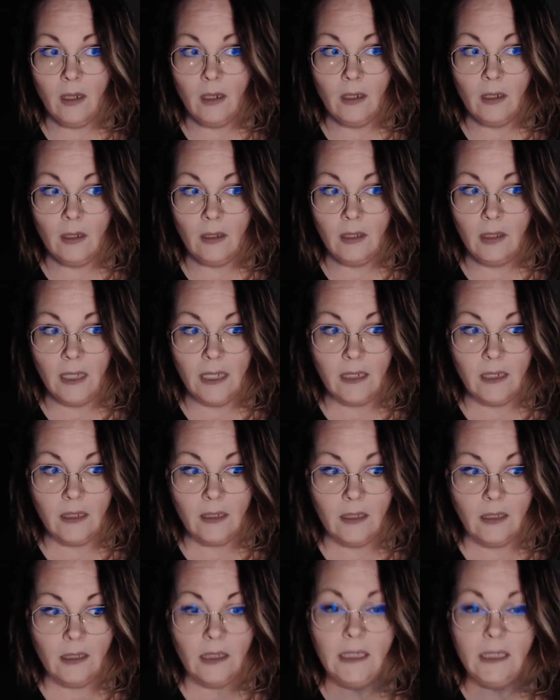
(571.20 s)
like
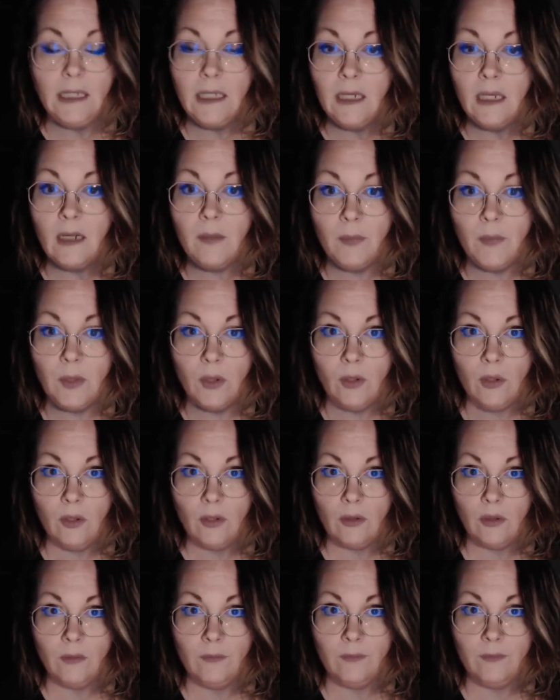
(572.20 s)
cleaning up
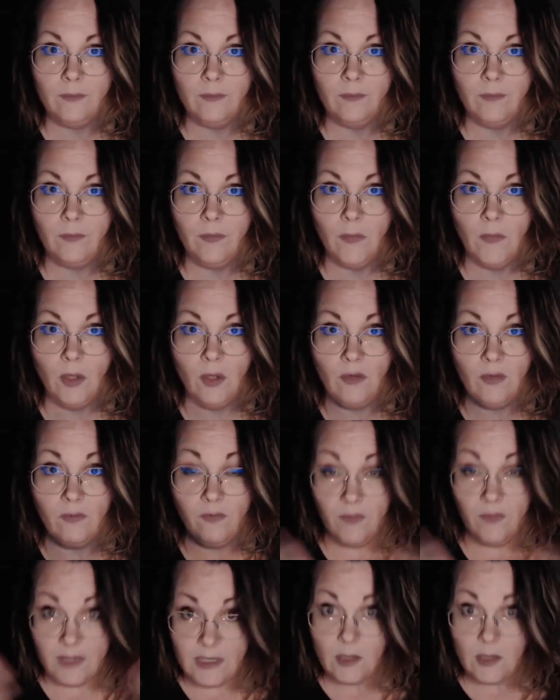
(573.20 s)
your
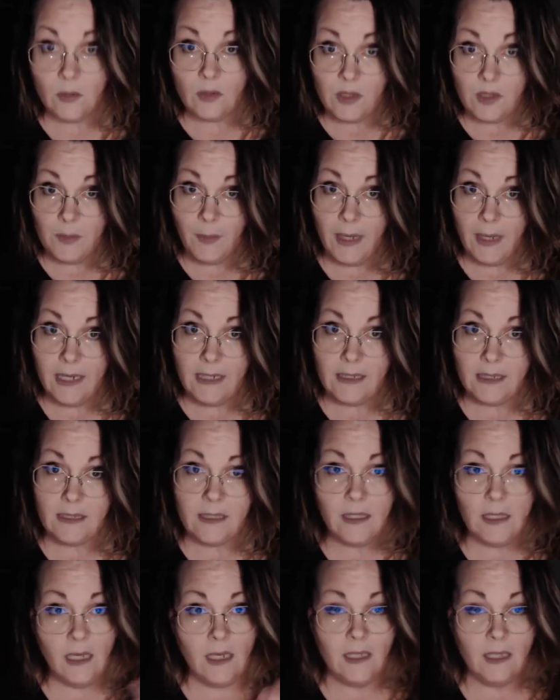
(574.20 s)
physical space,
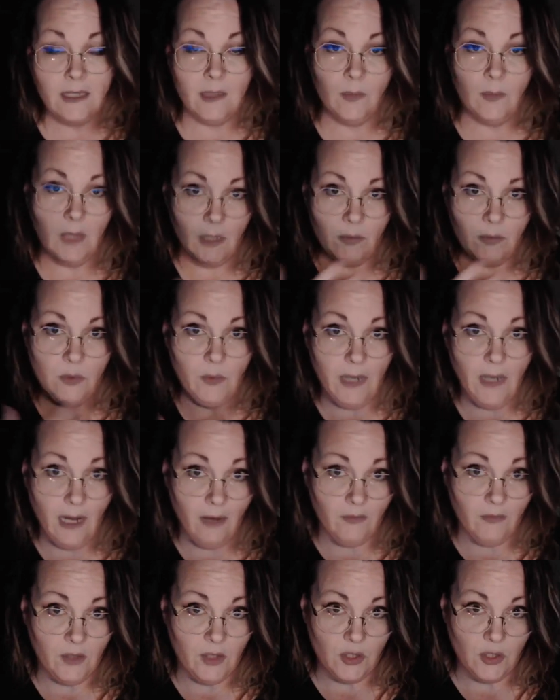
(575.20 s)
sometimes we
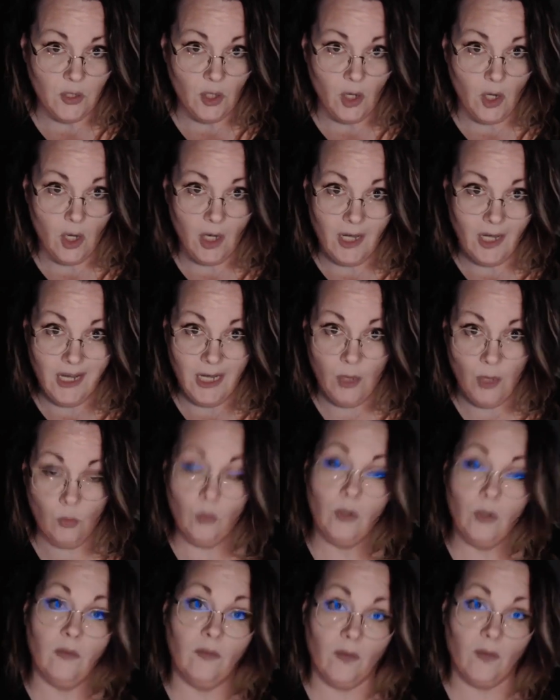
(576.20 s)
have to start
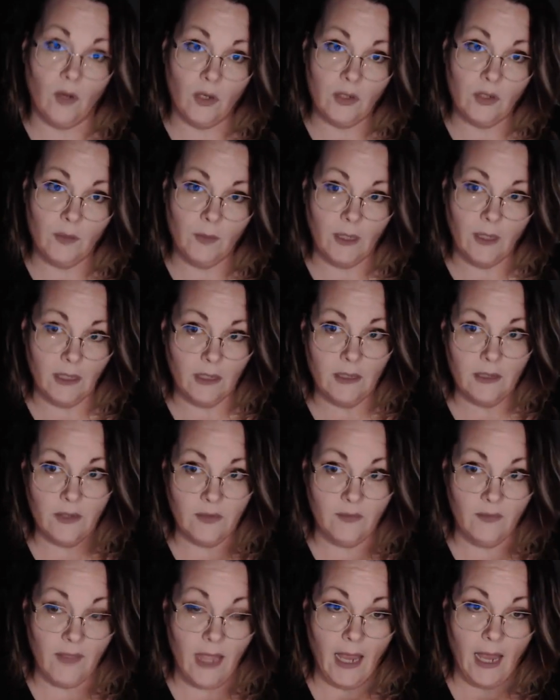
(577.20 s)
inward first because
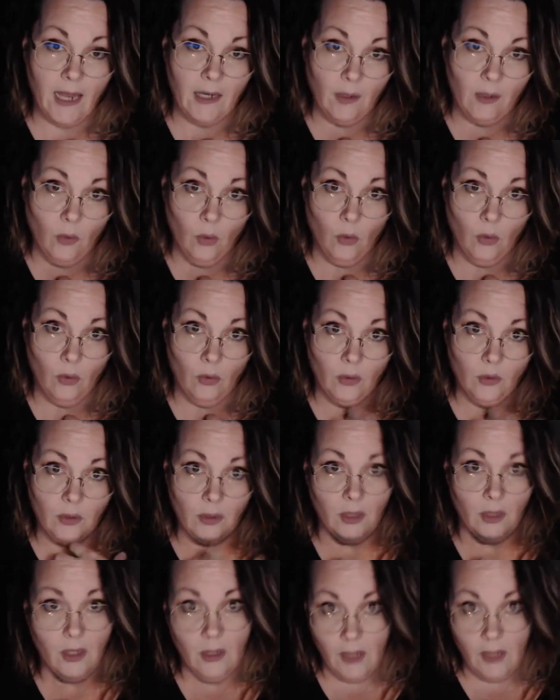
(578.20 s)
of that whole
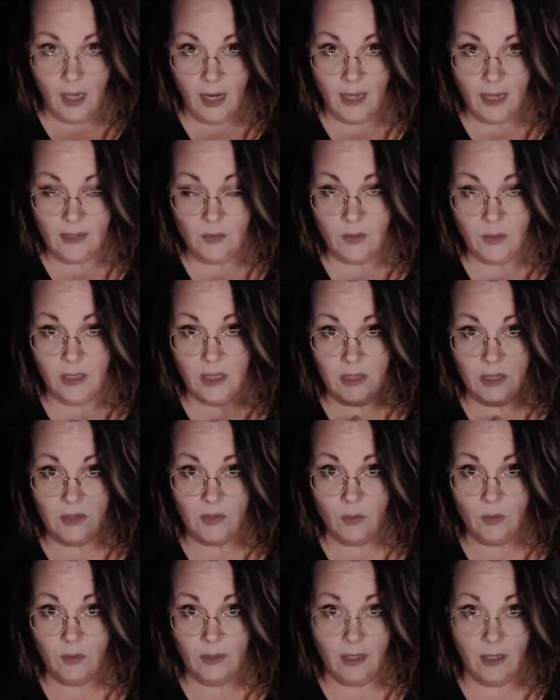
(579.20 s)
as within,
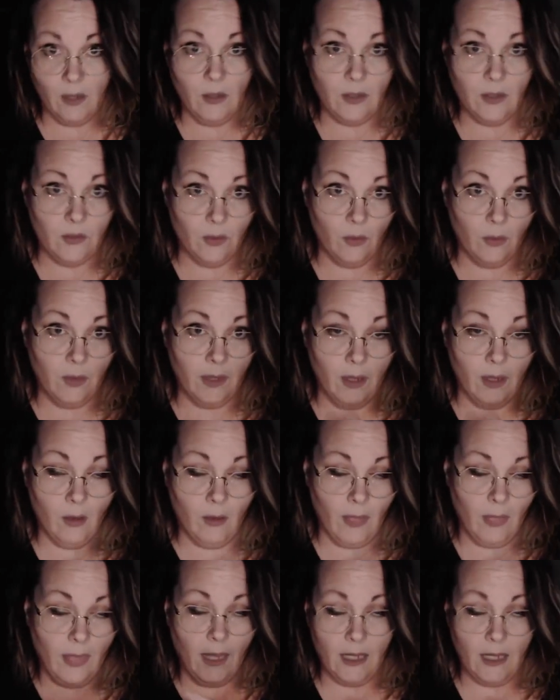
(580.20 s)
so without,
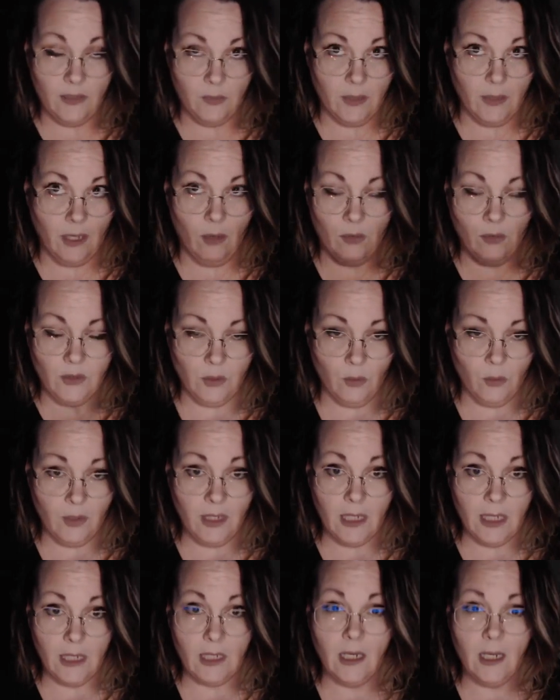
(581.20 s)
as without, so
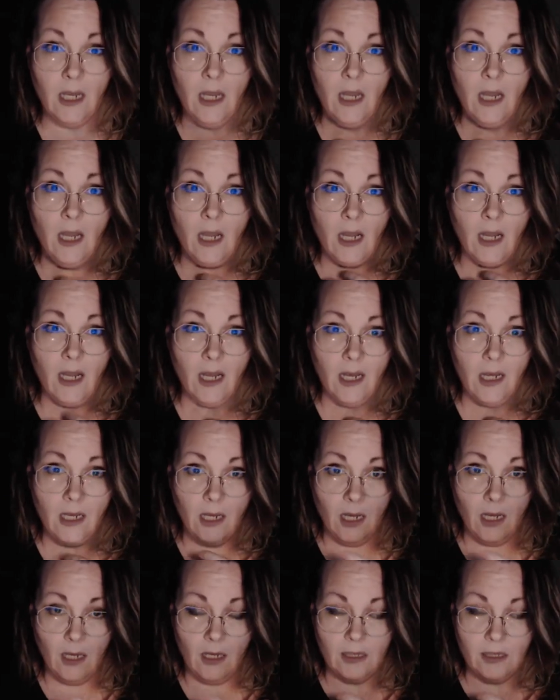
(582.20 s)
within
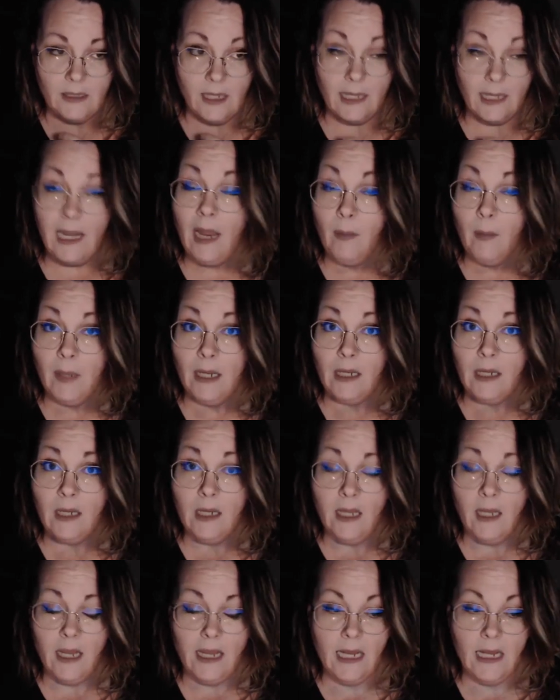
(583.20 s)

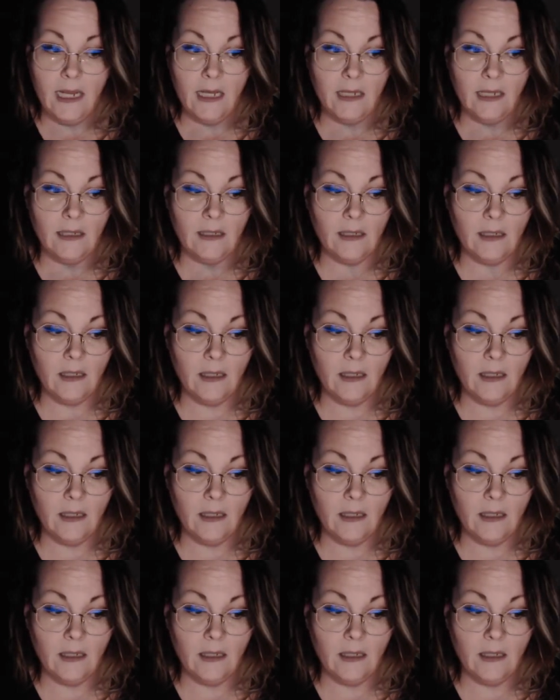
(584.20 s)
dynamic. And